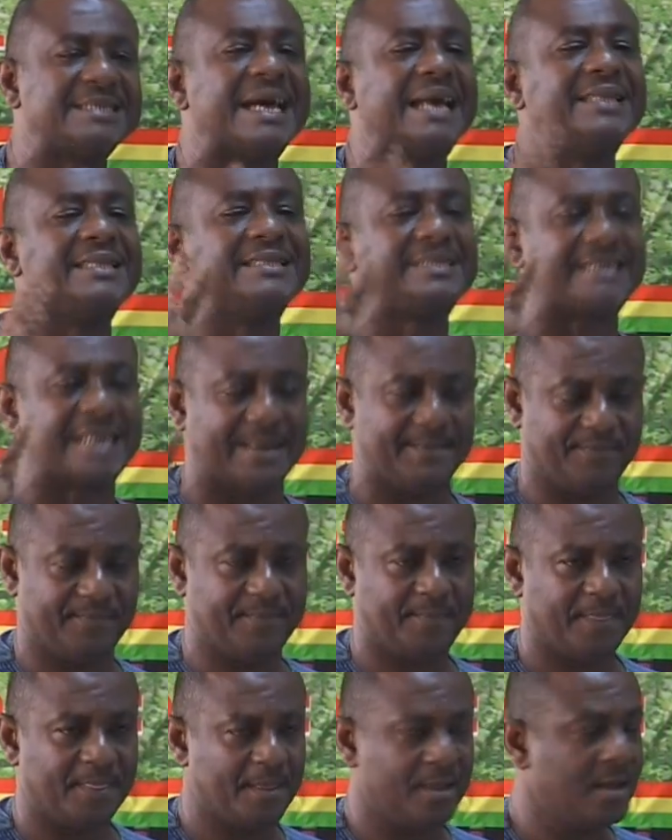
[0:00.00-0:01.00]
at this time.
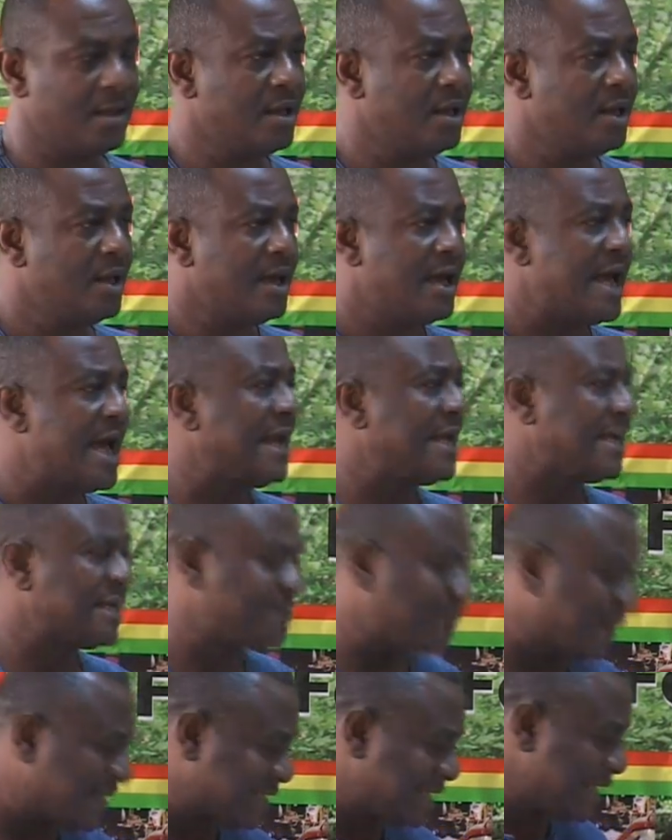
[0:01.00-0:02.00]
And
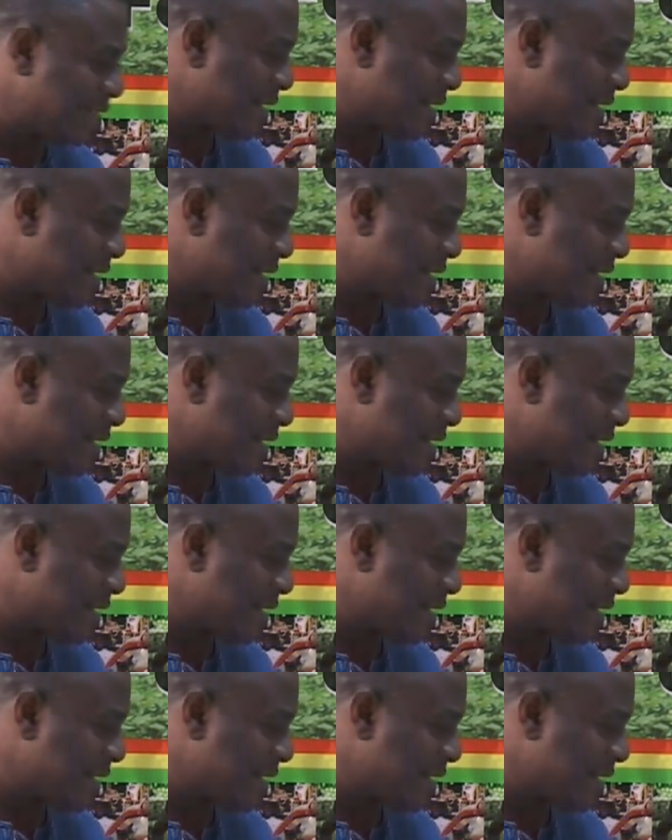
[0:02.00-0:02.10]
especially